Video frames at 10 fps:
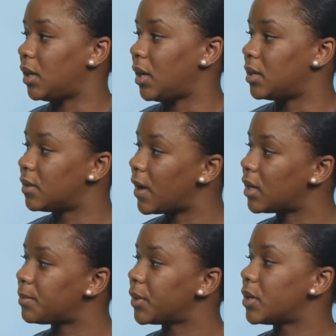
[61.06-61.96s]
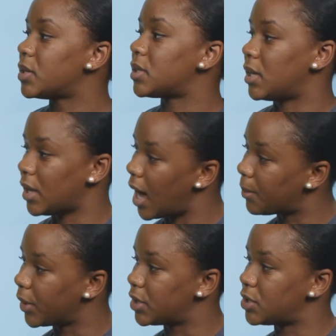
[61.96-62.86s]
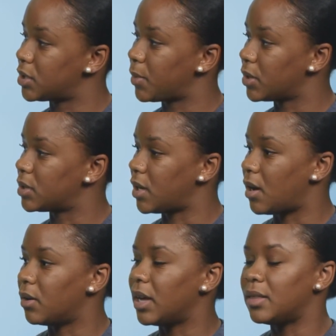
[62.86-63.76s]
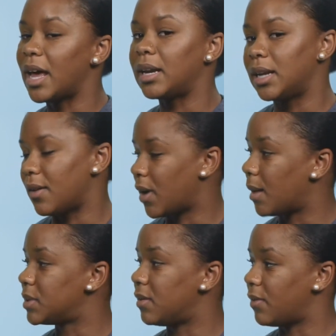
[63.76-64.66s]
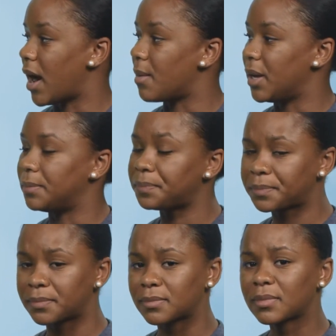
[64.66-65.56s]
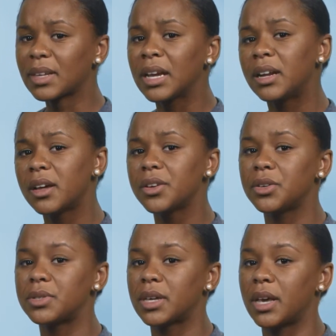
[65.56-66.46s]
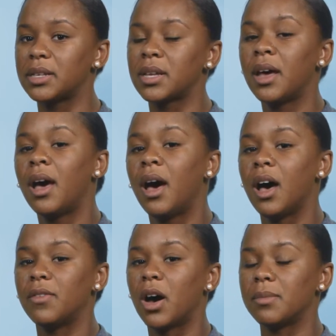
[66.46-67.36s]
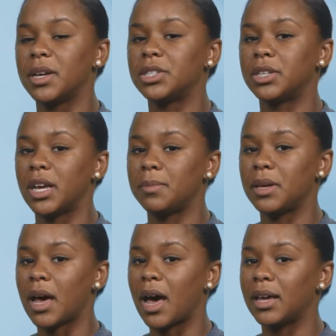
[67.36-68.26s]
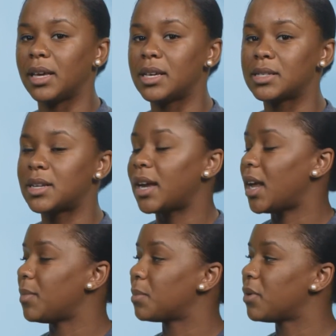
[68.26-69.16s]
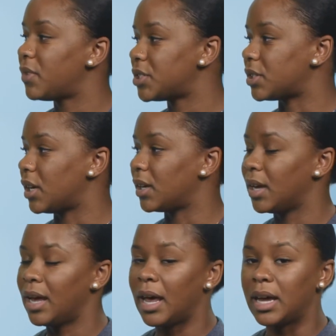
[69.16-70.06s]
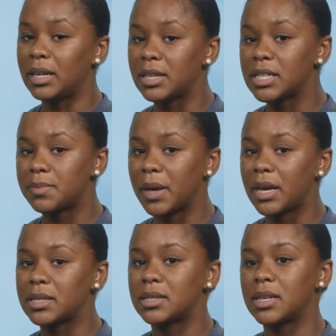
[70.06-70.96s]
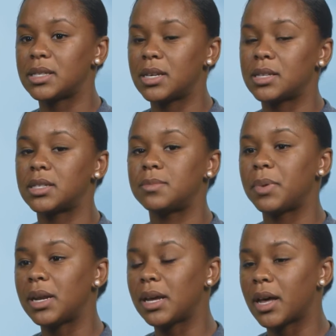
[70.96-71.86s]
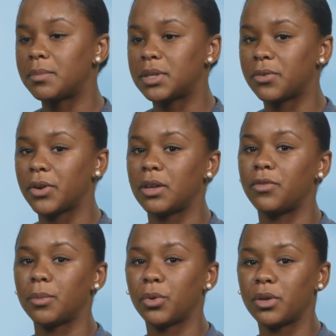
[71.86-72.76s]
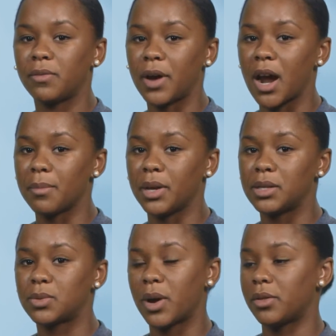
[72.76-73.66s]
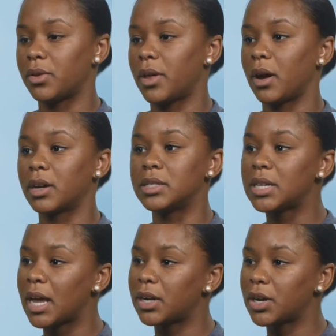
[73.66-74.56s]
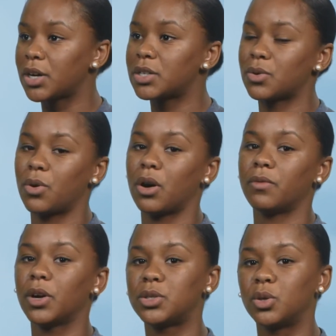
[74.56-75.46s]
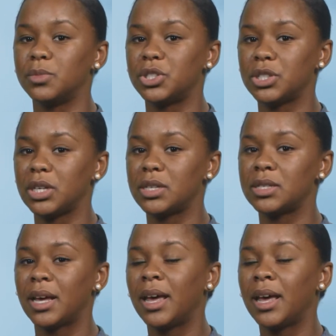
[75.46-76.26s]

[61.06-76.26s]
the developers and the operations personnel in that DevOps environment. Another use case of automation API is dynamic provisioning. And in this space, this is spinning up different ephemeral environments, whether they are containers or virtual machines,